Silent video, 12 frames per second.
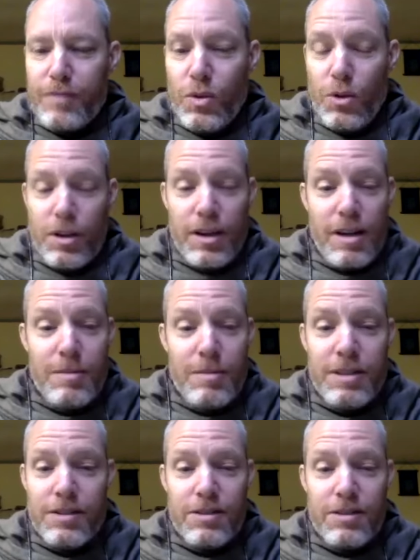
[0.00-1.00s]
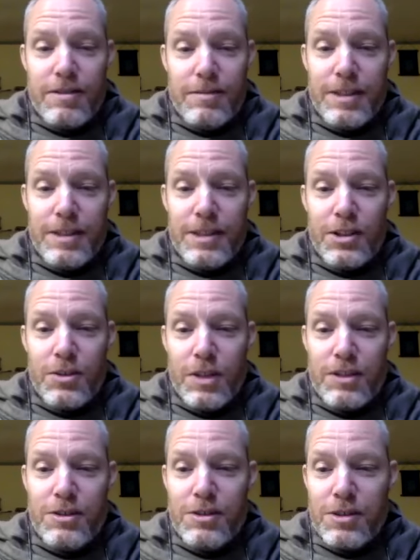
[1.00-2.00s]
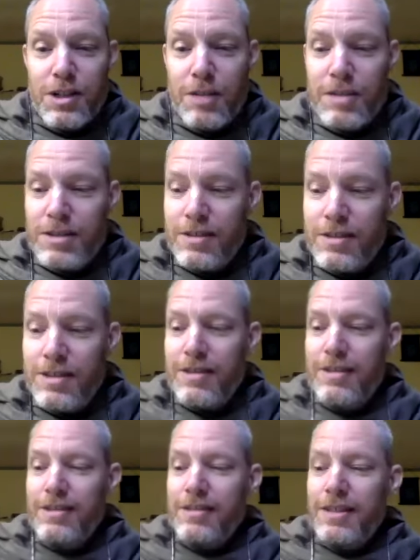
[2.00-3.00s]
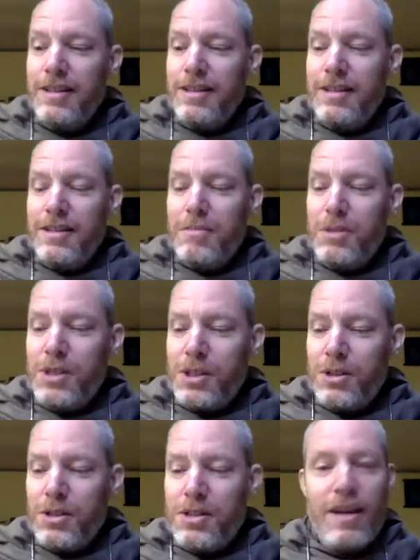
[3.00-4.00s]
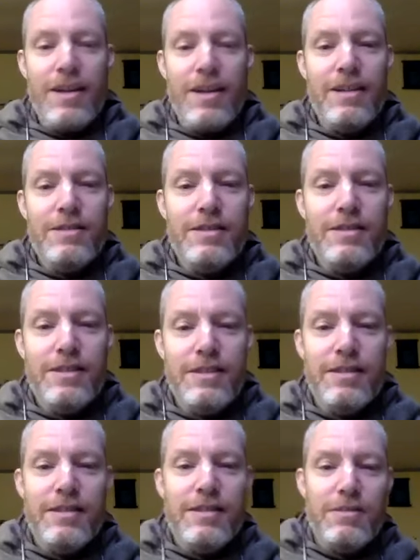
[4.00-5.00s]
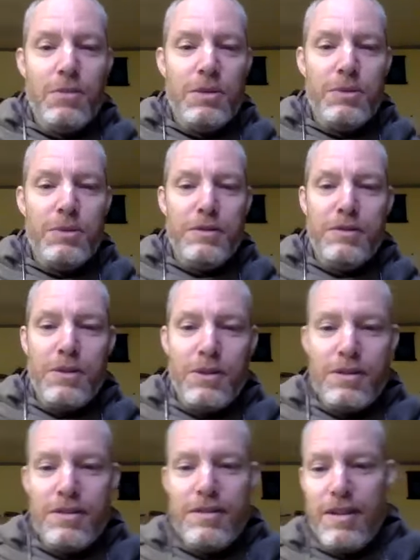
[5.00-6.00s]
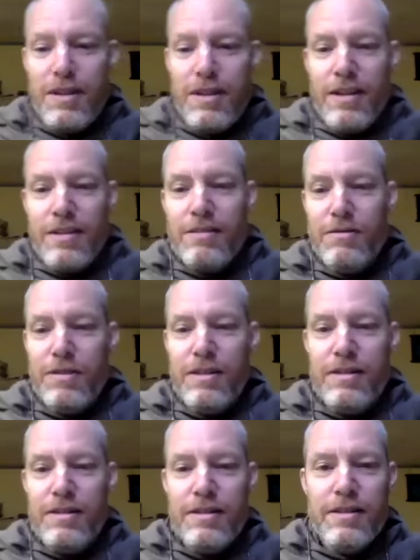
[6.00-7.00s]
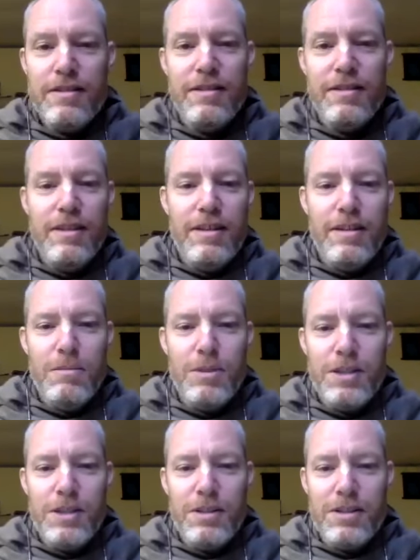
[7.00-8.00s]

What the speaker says: or comments, not just questions, comments, anything particularly stand out in what we've heard today so far that's particularly